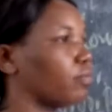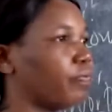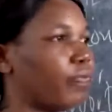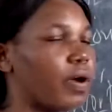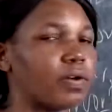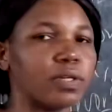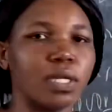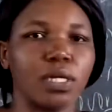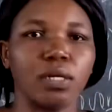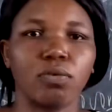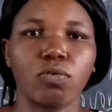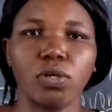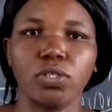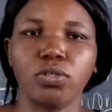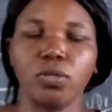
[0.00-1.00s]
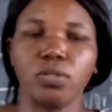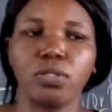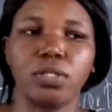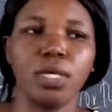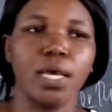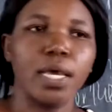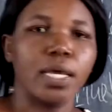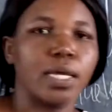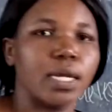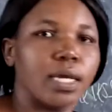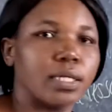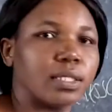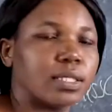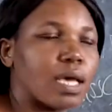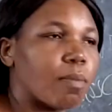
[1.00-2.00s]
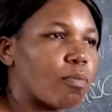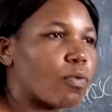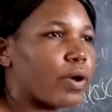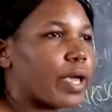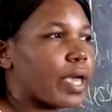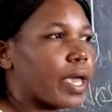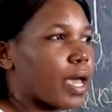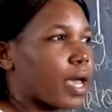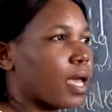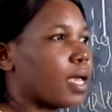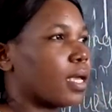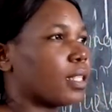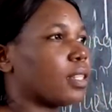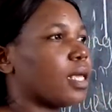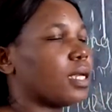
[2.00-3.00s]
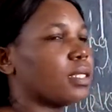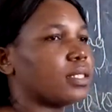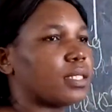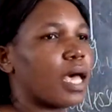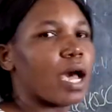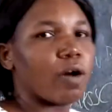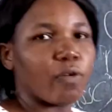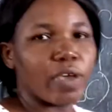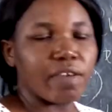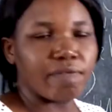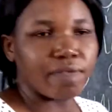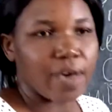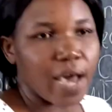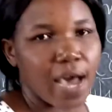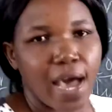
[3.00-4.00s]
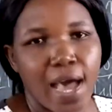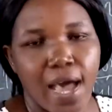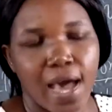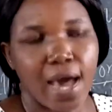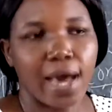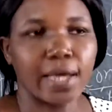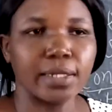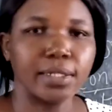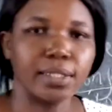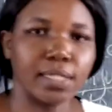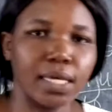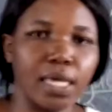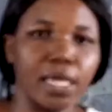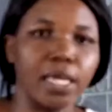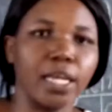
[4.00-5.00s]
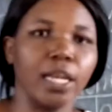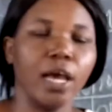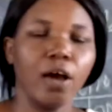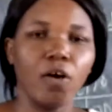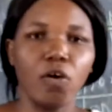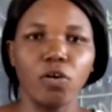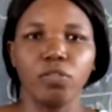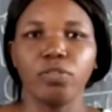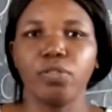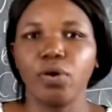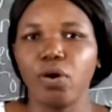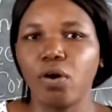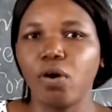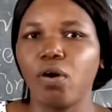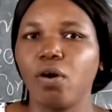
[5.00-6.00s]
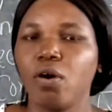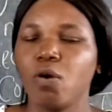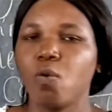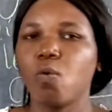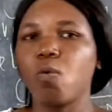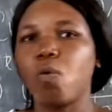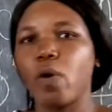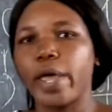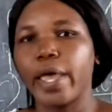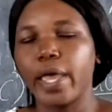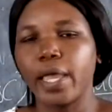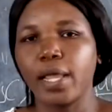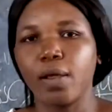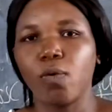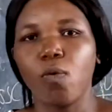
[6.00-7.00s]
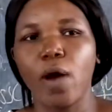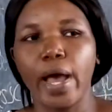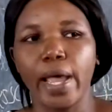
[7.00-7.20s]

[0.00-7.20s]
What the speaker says: found in questions in exam where there is however, until, although, why,